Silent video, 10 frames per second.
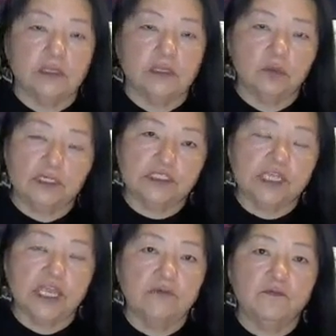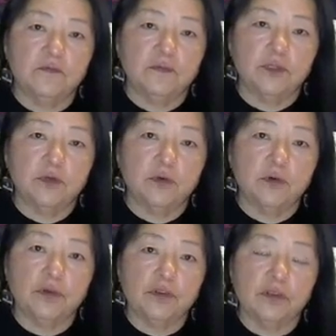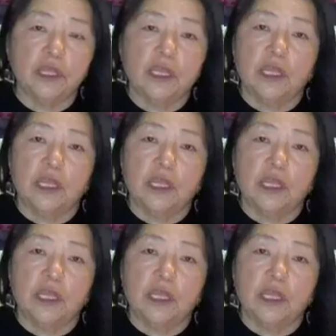and the winds came from the north